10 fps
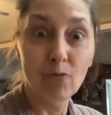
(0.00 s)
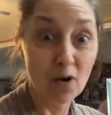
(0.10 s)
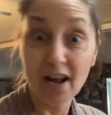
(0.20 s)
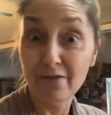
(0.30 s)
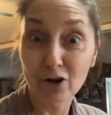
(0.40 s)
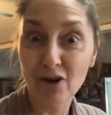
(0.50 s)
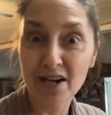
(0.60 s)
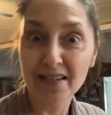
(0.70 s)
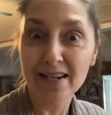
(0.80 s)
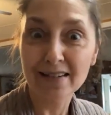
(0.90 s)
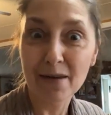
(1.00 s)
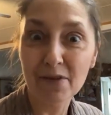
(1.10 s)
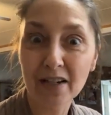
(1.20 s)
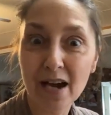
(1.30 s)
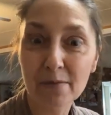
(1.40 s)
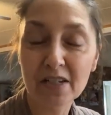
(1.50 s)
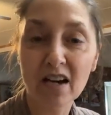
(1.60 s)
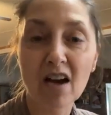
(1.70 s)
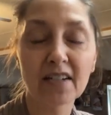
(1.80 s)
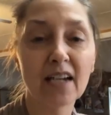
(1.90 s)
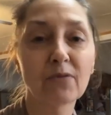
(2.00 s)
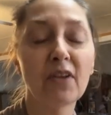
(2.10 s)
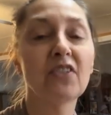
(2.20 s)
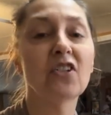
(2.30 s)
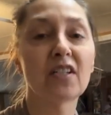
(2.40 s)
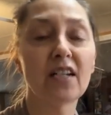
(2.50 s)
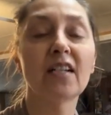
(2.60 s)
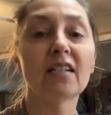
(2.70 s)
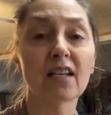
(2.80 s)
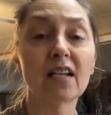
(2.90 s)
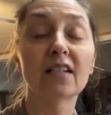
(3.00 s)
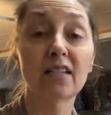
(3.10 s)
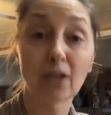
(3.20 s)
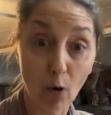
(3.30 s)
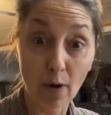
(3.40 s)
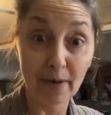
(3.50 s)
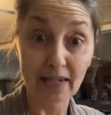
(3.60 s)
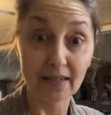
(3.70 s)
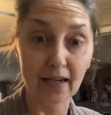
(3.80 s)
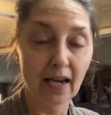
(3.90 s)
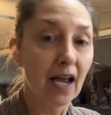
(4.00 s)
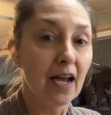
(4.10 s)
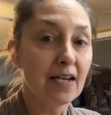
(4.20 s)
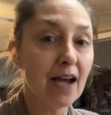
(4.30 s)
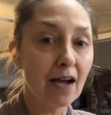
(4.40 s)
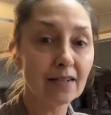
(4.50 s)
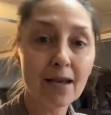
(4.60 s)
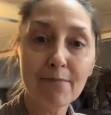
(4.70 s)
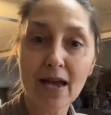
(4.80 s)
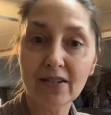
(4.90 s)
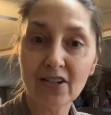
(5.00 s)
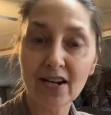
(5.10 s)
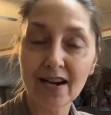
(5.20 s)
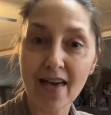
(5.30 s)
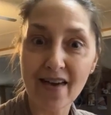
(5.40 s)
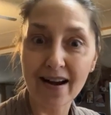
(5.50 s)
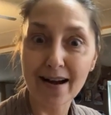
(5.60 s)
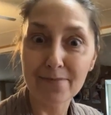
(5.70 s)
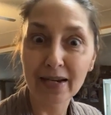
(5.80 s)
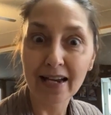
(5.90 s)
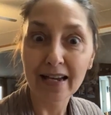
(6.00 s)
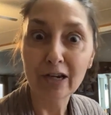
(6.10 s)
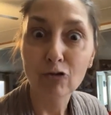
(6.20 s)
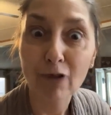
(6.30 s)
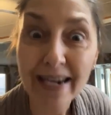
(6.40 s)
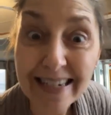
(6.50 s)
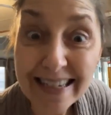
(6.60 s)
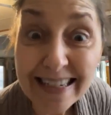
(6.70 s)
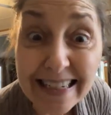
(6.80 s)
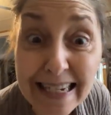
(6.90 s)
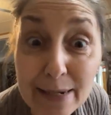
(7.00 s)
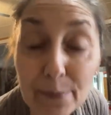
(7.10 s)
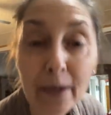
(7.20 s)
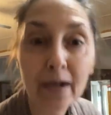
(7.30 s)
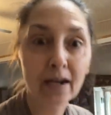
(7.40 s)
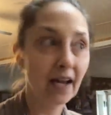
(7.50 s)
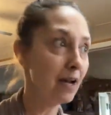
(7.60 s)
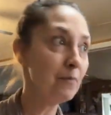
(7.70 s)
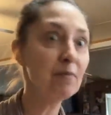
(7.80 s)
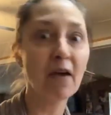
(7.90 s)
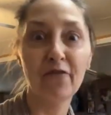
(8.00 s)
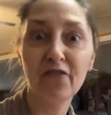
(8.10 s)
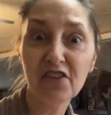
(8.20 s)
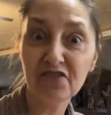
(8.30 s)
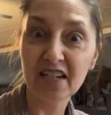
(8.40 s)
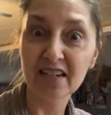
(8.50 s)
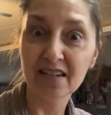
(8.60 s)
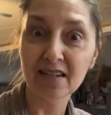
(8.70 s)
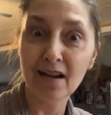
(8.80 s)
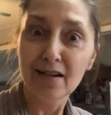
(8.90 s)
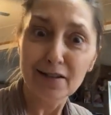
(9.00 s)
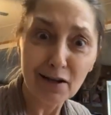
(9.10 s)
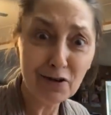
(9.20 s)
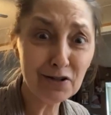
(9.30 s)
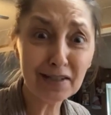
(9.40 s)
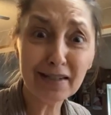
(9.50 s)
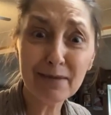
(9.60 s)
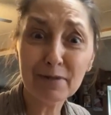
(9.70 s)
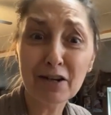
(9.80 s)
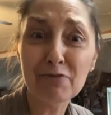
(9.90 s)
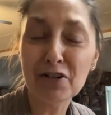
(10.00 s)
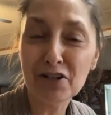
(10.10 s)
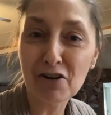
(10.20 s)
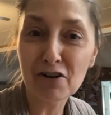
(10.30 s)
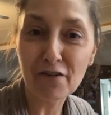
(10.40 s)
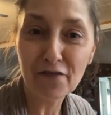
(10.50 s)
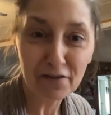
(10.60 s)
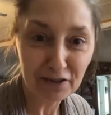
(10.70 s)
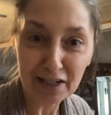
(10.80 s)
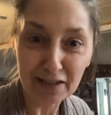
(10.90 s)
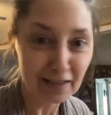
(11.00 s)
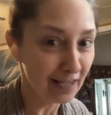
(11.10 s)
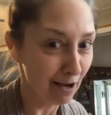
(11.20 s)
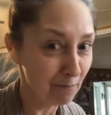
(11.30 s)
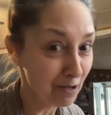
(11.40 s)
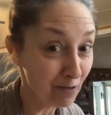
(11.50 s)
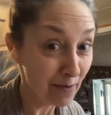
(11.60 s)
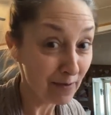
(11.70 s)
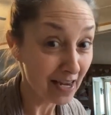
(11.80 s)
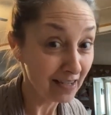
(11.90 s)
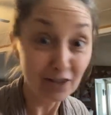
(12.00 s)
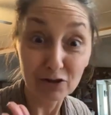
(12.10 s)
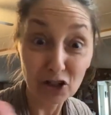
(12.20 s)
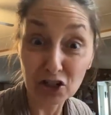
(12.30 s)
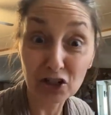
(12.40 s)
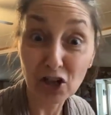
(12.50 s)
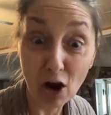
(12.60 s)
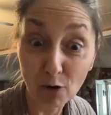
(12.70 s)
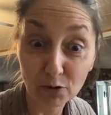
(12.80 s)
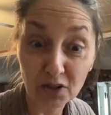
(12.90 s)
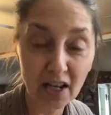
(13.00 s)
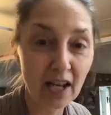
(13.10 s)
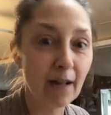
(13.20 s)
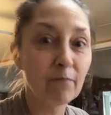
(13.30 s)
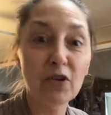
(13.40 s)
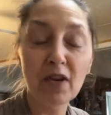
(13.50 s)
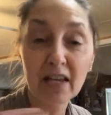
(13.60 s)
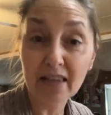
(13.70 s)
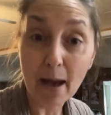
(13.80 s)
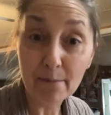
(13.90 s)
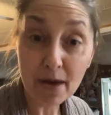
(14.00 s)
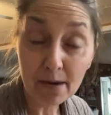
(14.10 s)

whatever craziness I'm gonna come into contact with just is so amazing. Not to mention that I've been getting great sleep and I'm in my 50s. So who sleeps good when you're in your 50s? Tell me women, you just don't. You hit that